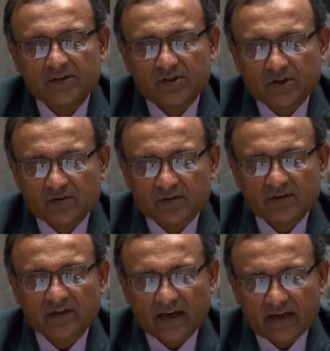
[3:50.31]

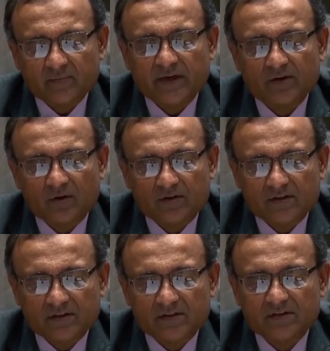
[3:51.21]
children, and
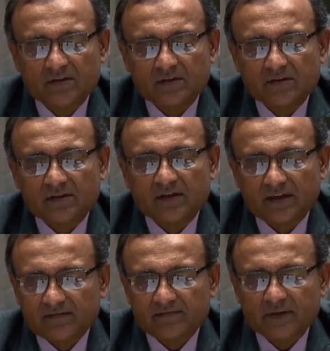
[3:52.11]
minorities, to
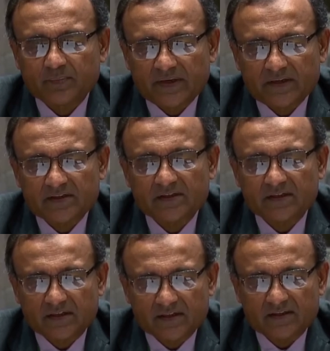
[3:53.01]
live in peace and
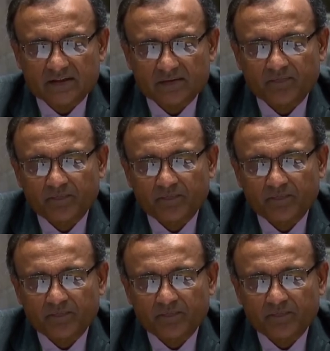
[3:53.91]
dignity.